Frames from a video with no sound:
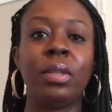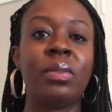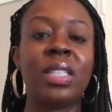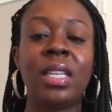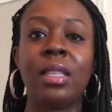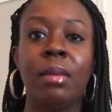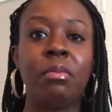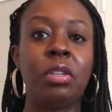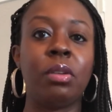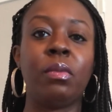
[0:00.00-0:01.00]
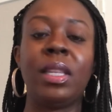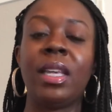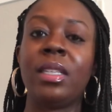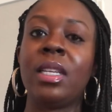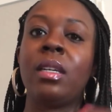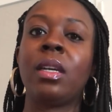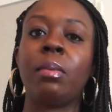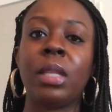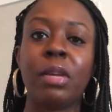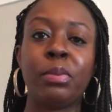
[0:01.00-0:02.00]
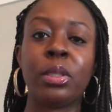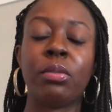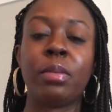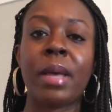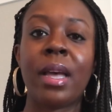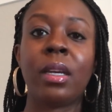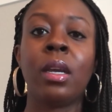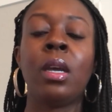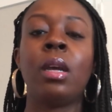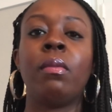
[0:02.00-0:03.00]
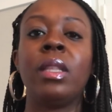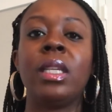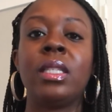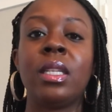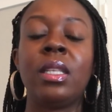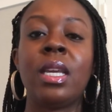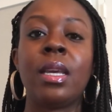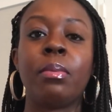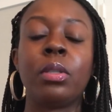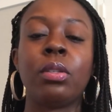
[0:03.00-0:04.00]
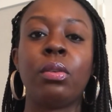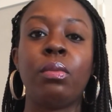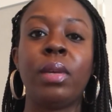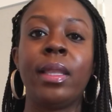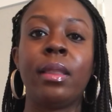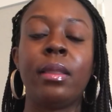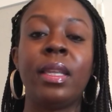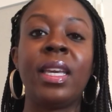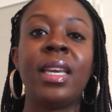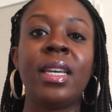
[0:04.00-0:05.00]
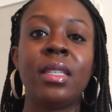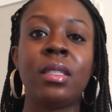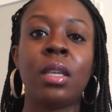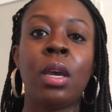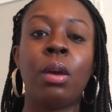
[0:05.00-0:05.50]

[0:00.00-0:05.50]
We've seen them, you know, when they did a couple of episodes back, when they did the episode with the kids,